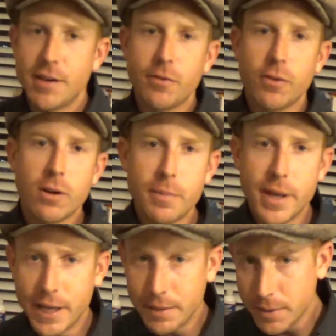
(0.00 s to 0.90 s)
for a
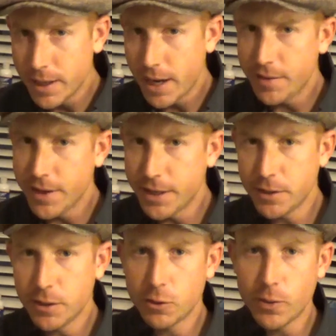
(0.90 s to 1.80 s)
minute, and then
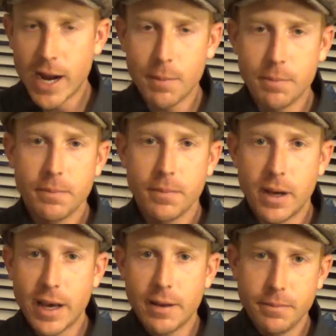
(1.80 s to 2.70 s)
grab
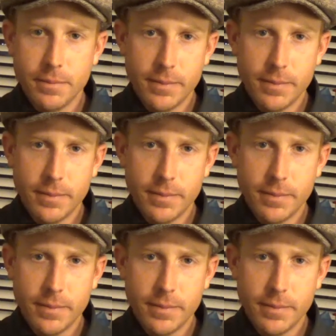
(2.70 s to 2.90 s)
a